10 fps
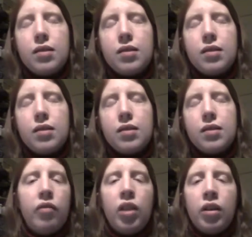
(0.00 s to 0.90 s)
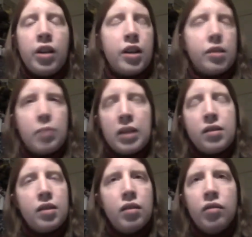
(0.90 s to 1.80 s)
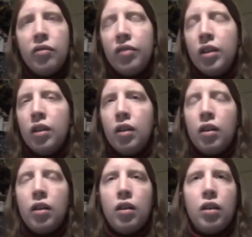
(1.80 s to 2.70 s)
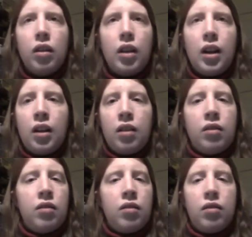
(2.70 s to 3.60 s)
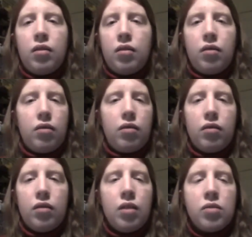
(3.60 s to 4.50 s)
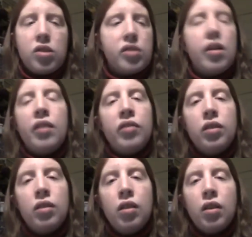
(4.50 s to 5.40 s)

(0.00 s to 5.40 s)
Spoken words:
this. It got very expensive and it was just awful.